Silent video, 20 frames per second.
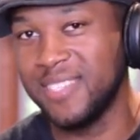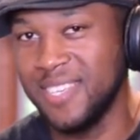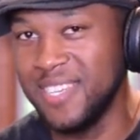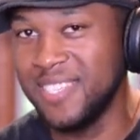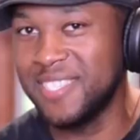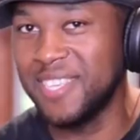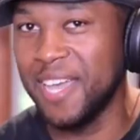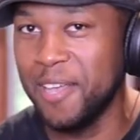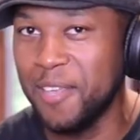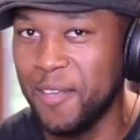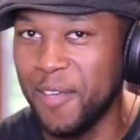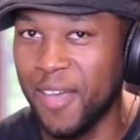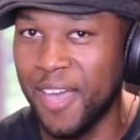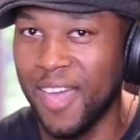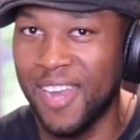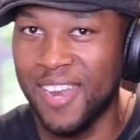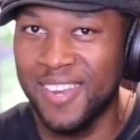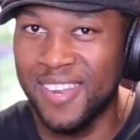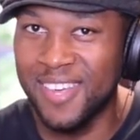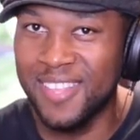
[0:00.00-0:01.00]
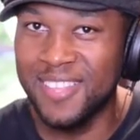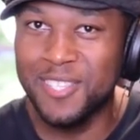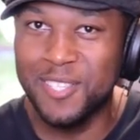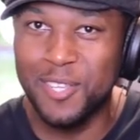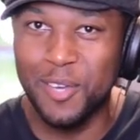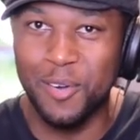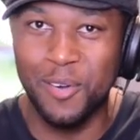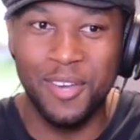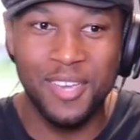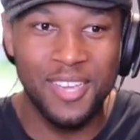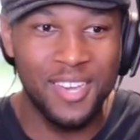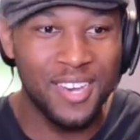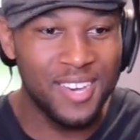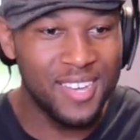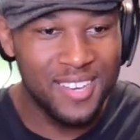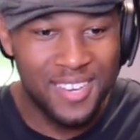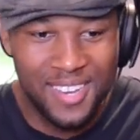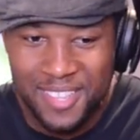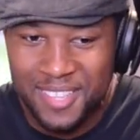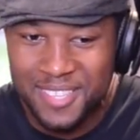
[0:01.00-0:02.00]
anytime you add another toy or
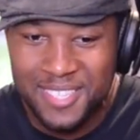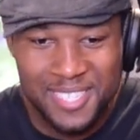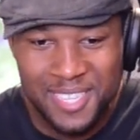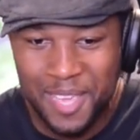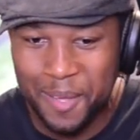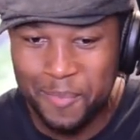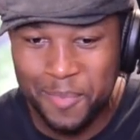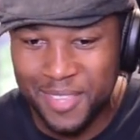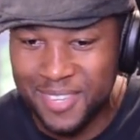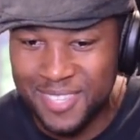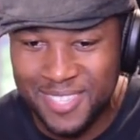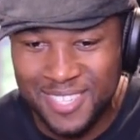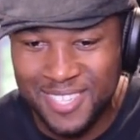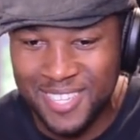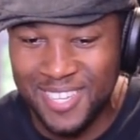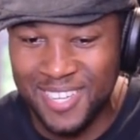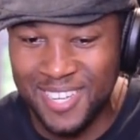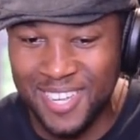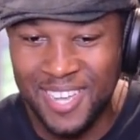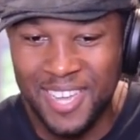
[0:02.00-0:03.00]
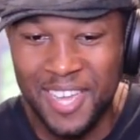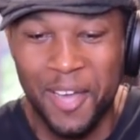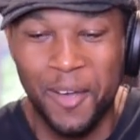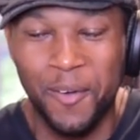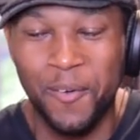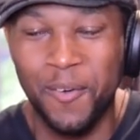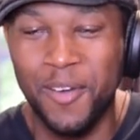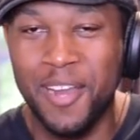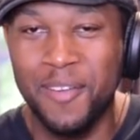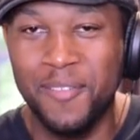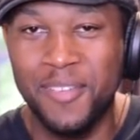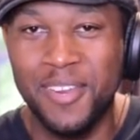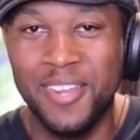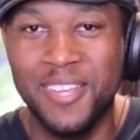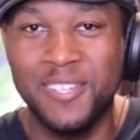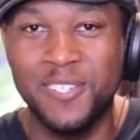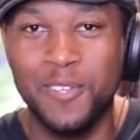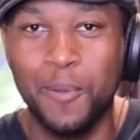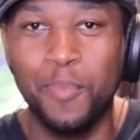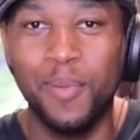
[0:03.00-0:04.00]
another something to whatever it
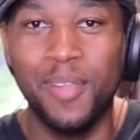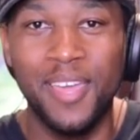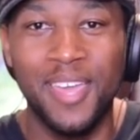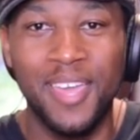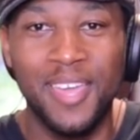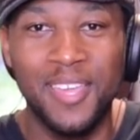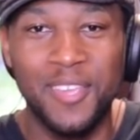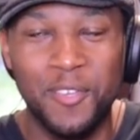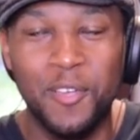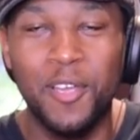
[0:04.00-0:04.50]
is you're playing,